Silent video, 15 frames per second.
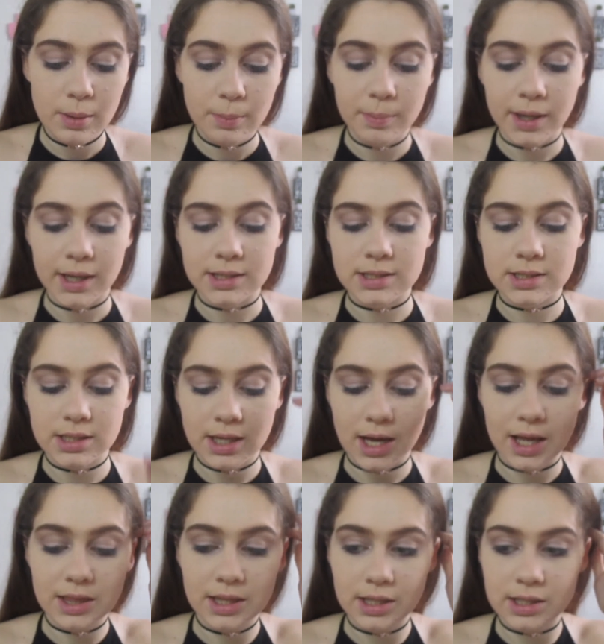but
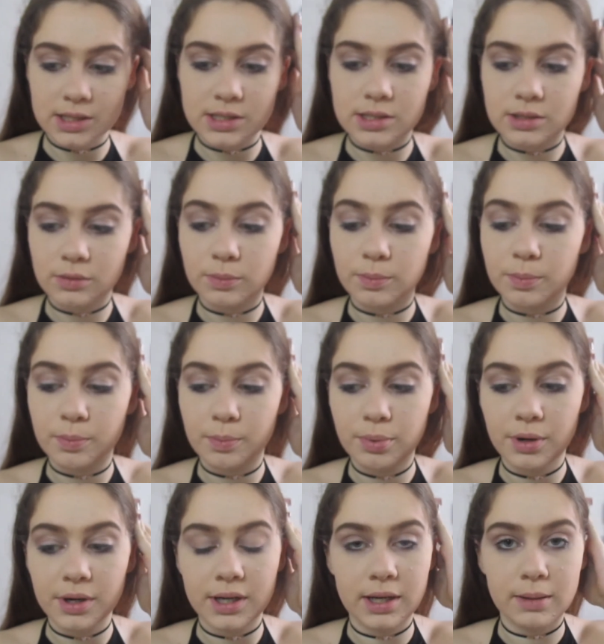I think it's still
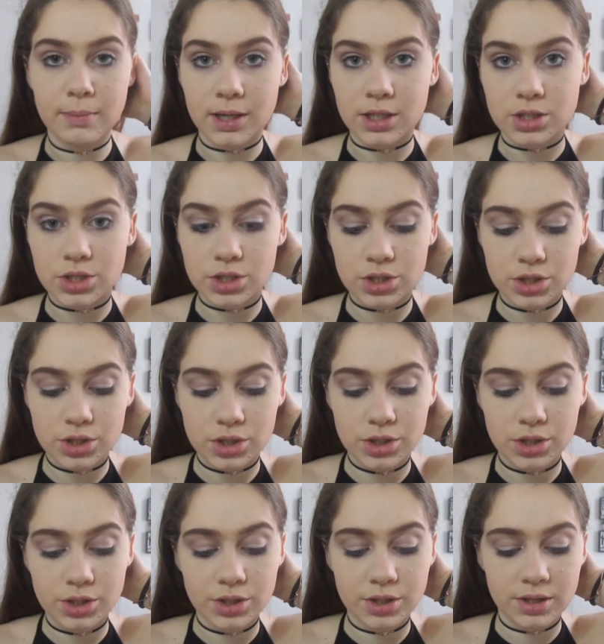pretty much
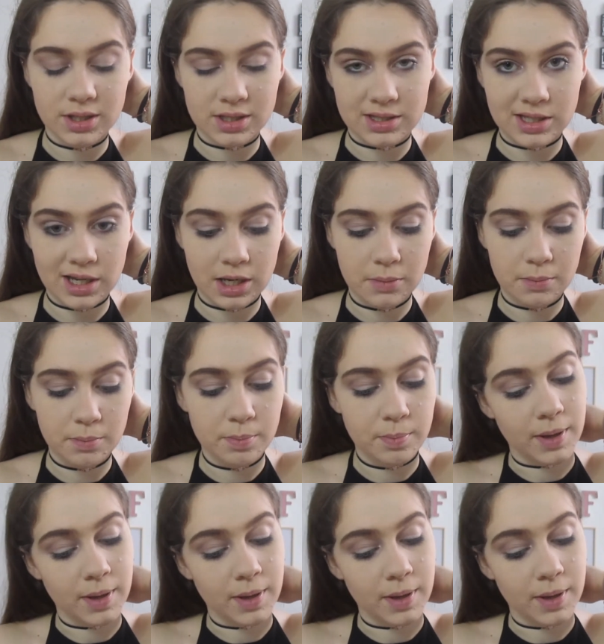the same.